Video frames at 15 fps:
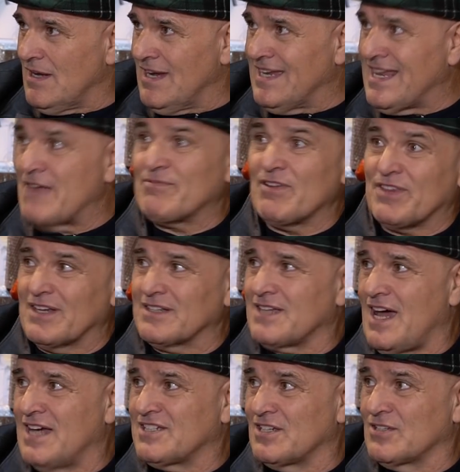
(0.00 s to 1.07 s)
in everything
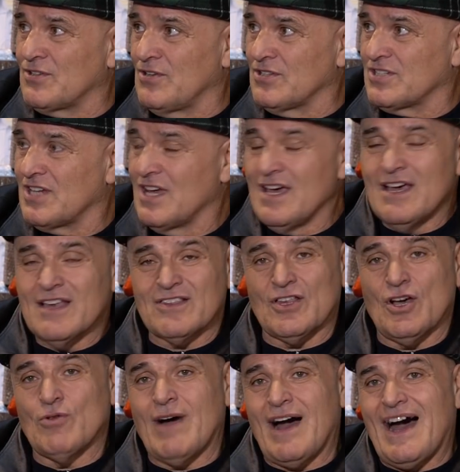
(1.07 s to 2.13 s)
Tyson does.
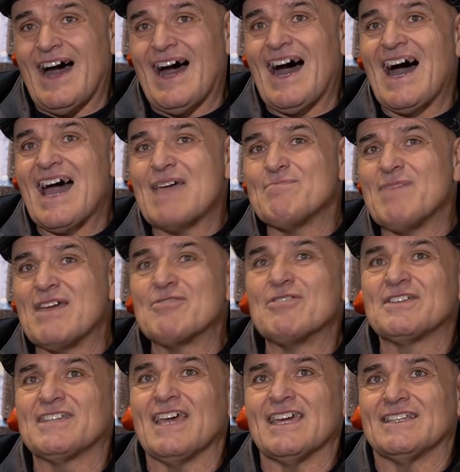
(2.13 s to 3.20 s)
So I'm
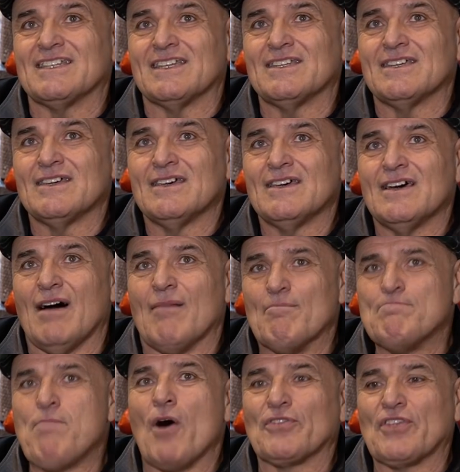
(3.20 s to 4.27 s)
irritated
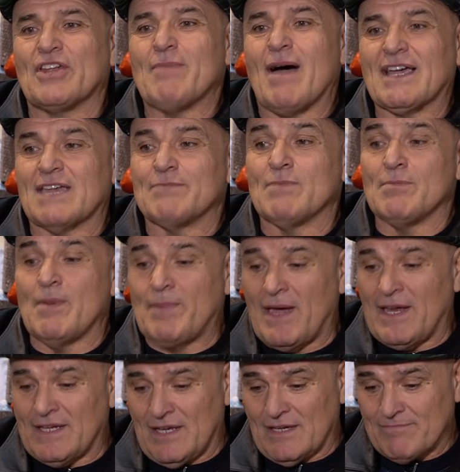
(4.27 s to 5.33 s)
and bothered about giving them a
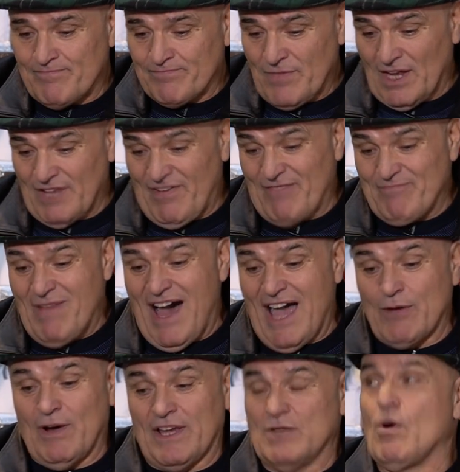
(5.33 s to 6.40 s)
payday. And I have had
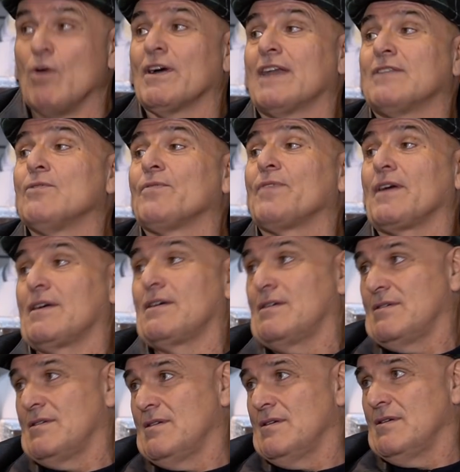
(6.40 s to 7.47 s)
my way, they won't get nothing,
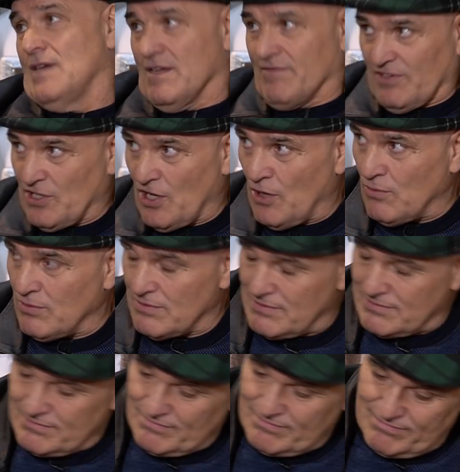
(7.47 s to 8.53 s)
even though
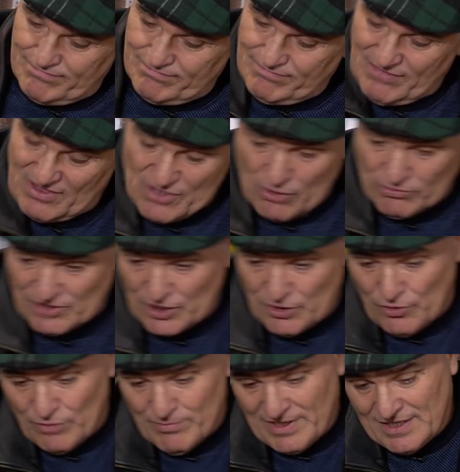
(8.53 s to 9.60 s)
it's not to
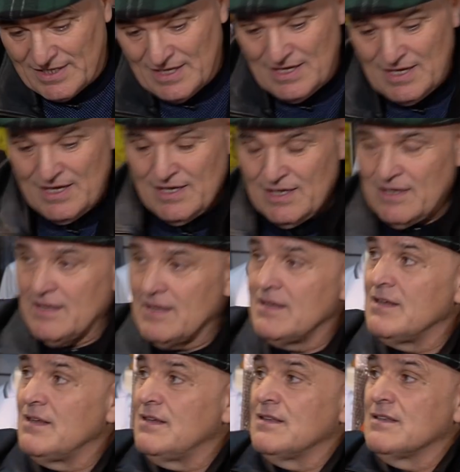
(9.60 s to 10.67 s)
do with me.
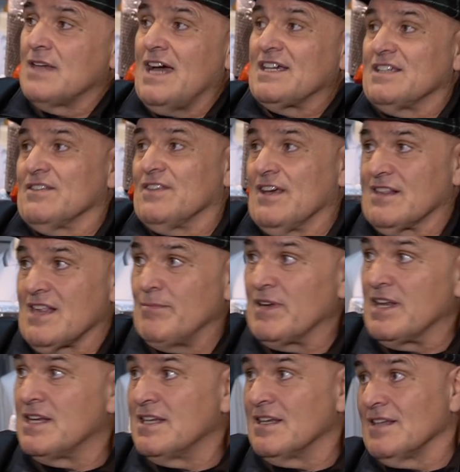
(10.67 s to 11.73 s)
Tyson thinks I'm
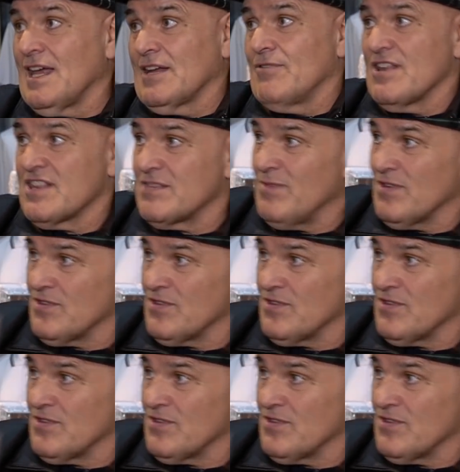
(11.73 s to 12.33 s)
an idiot like the rest of